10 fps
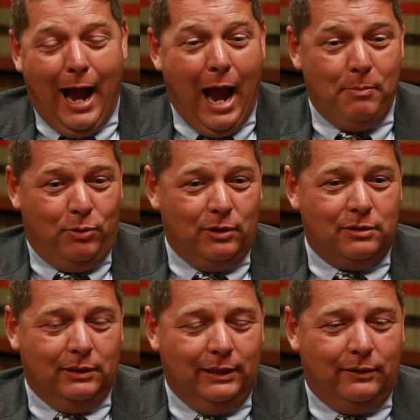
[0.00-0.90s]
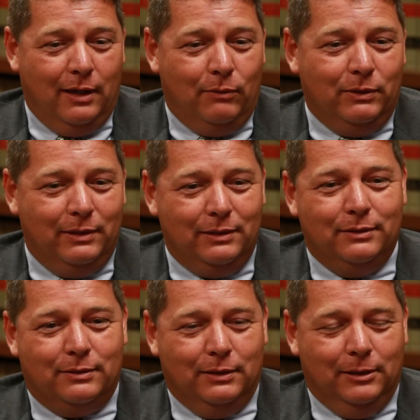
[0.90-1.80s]
I personally thought, "Well, this
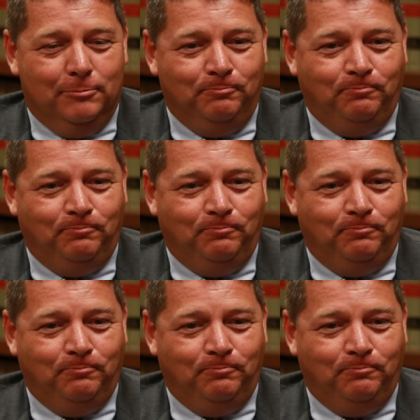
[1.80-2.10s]
is a